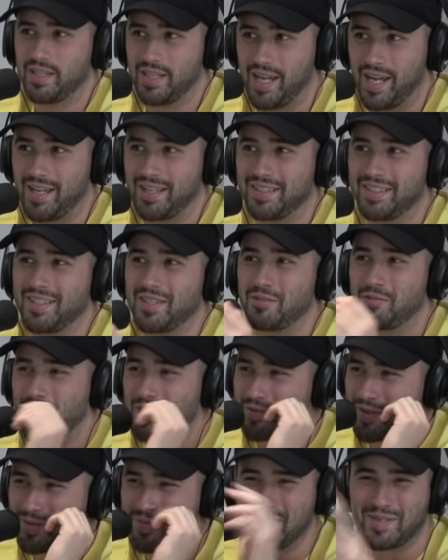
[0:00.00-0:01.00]
Yeah.
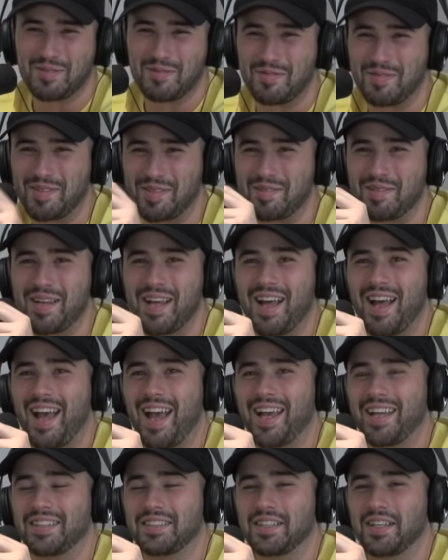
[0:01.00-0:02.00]
One for me, two for me.
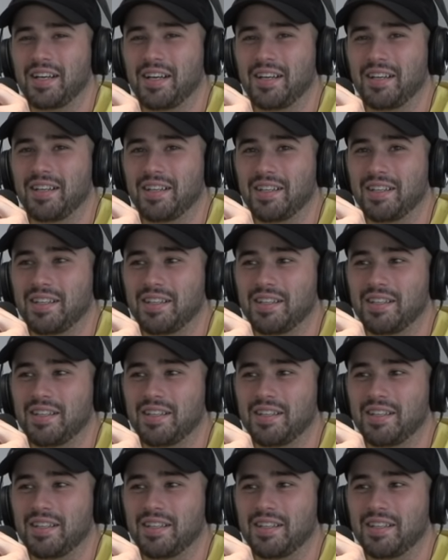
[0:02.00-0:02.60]
And uh,